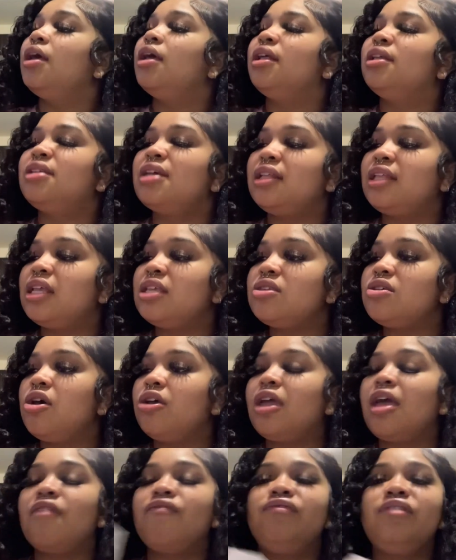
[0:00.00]
Is that the song?
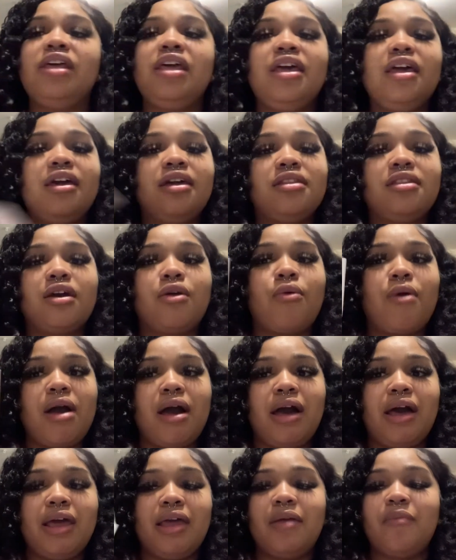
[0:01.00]
Yeah, Fleeing the
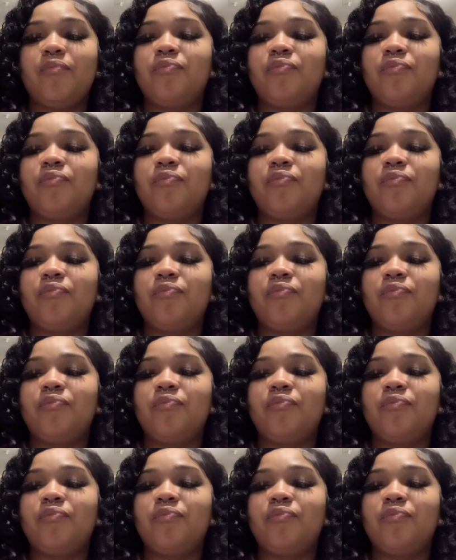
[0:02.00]
Crime.